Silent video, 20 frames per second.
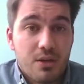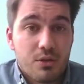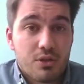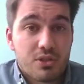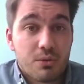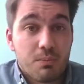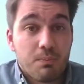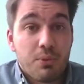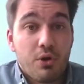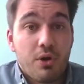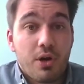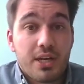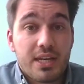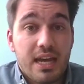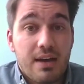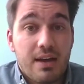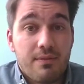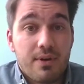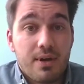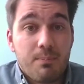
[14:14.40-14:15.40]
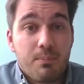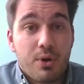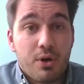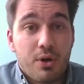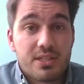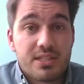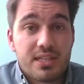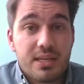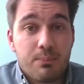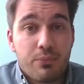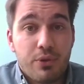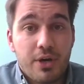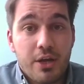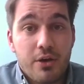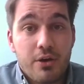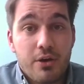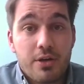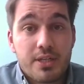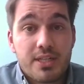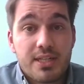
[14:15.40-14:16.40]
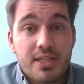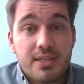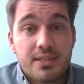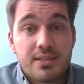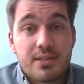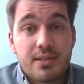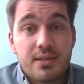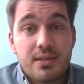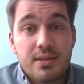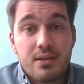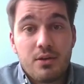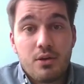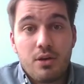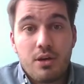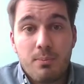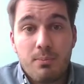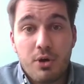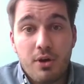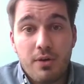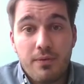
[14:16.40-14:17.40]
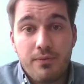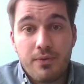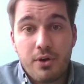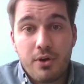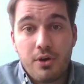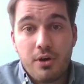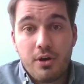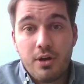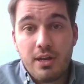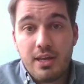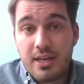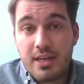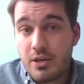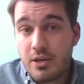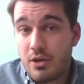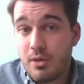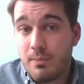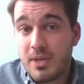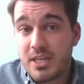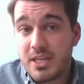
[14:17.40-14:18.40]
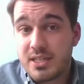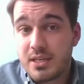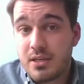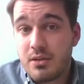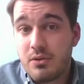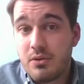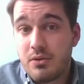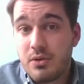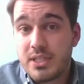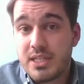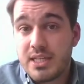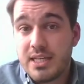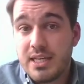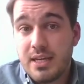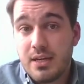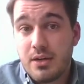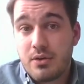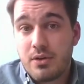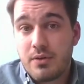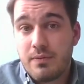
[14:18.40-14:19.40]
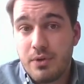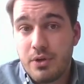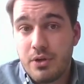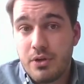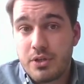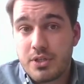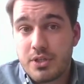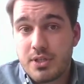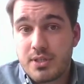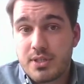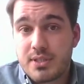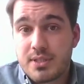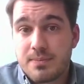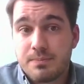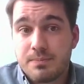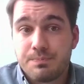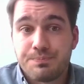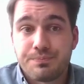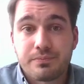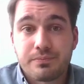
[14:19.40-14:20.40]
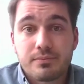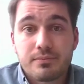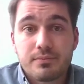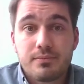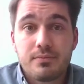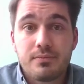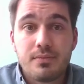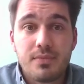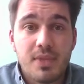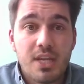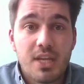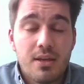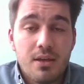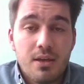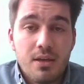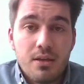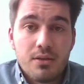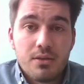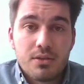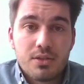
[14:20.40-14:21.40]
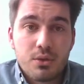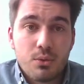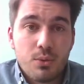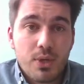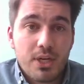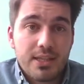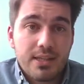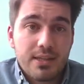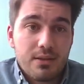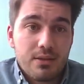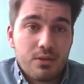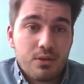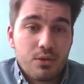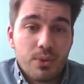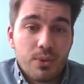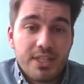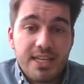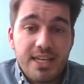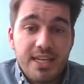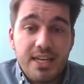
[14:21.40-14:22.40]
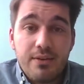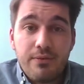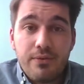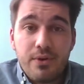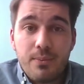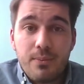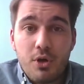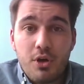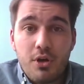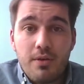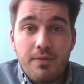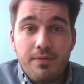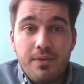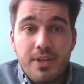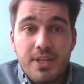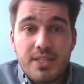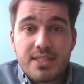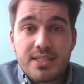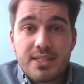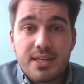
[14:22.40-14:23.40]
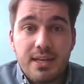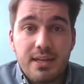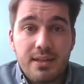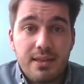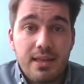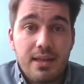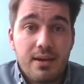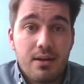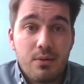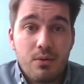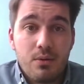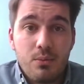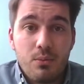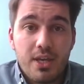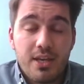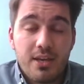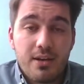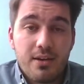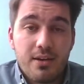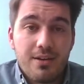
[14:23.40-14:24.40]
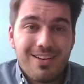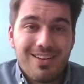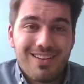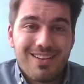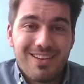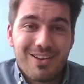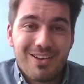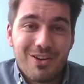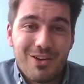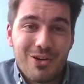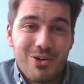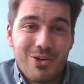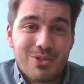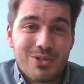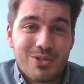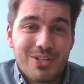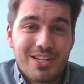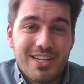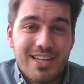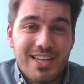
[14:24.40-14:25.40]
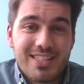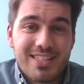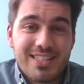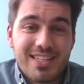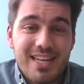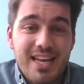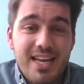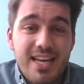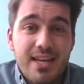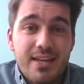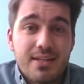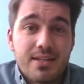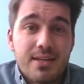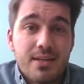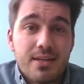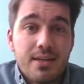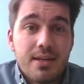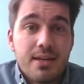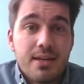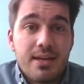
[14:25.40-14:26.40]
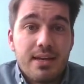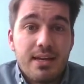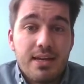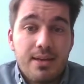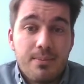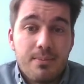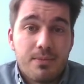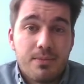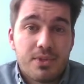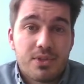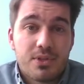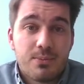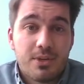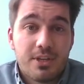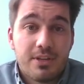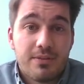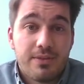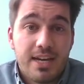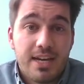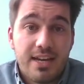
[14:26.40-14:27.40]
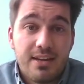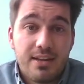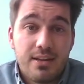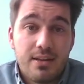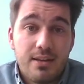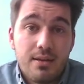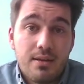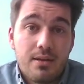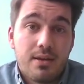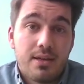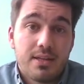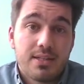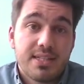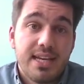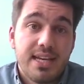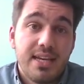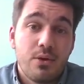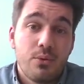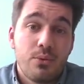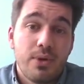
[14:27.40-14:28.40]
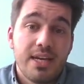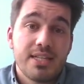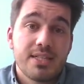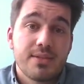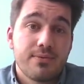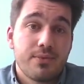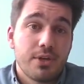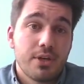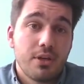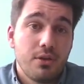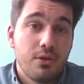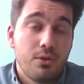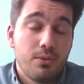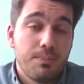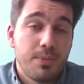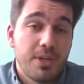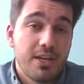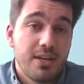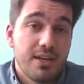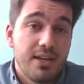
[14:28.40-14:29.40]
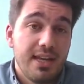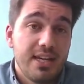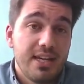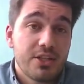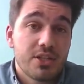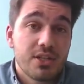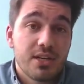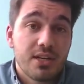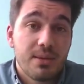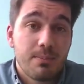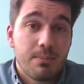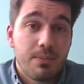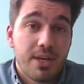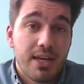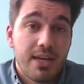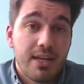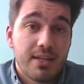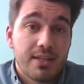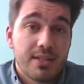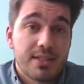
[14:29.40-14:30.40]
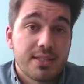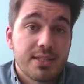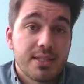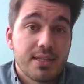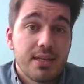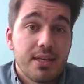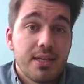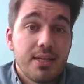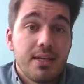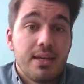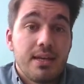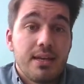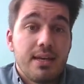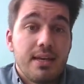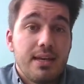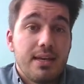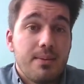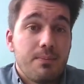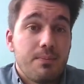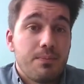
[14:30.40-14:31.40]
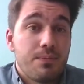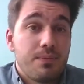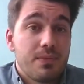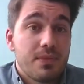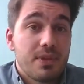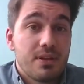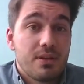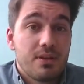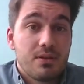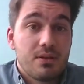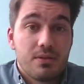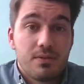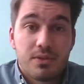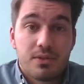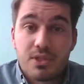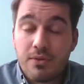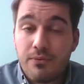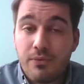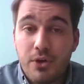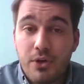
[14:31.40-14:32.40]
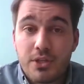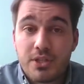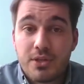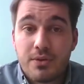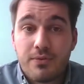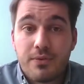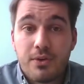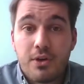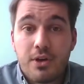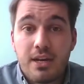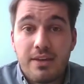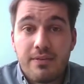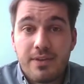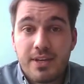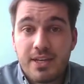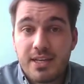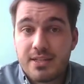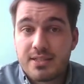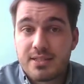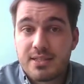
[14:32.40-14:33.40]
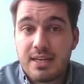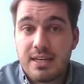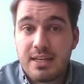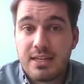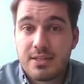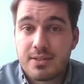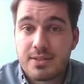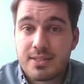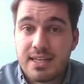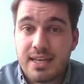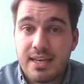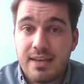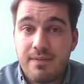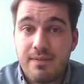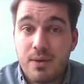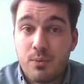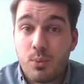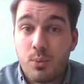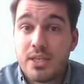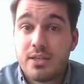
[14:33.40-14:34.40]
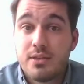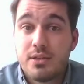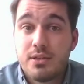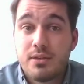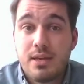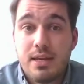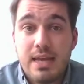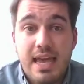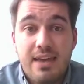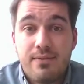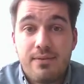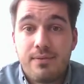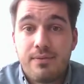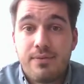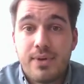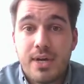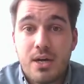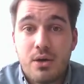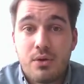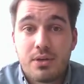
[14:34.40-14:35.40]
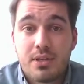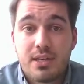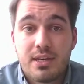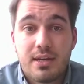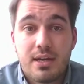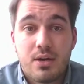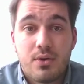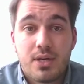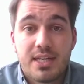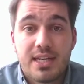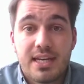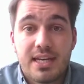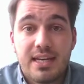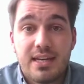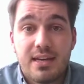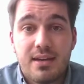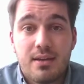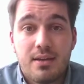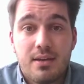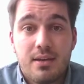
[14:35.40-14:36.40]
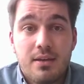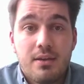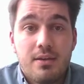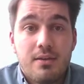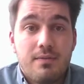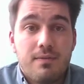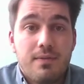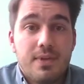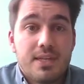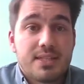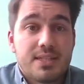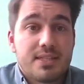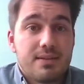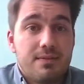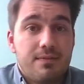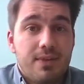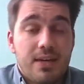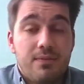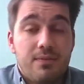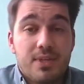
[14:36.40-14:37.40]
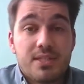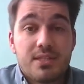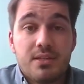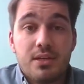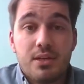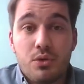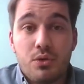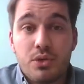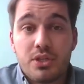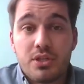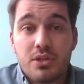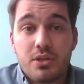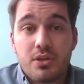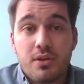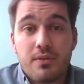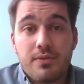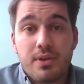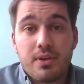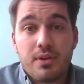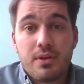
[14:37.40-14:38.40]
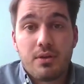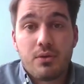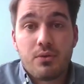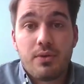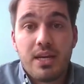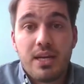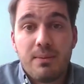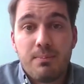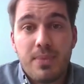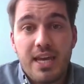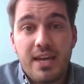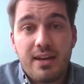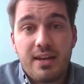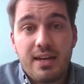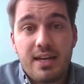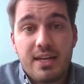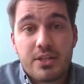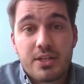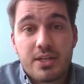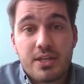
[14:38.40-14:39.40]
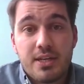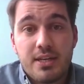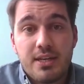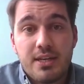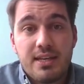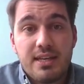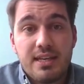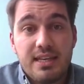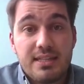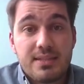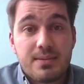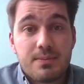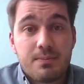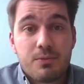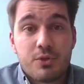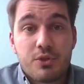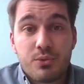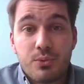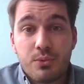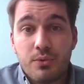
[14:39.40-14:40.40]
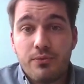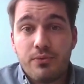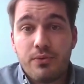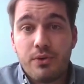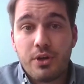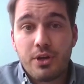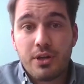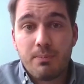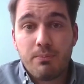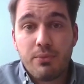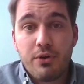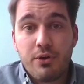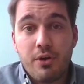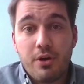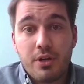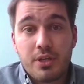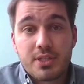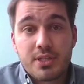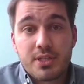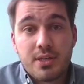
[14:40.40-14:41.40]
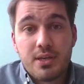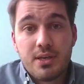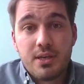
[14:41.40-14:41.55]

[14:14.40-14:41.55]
support other policy priorities, above all economic security and convergence. So what do we take from all of this? And then we can go to the next slide to the final takeaways for the European election campaigns. So first of all, I think it's clear to say that we haven't found in our data that this notion of a green backlash is true for the broad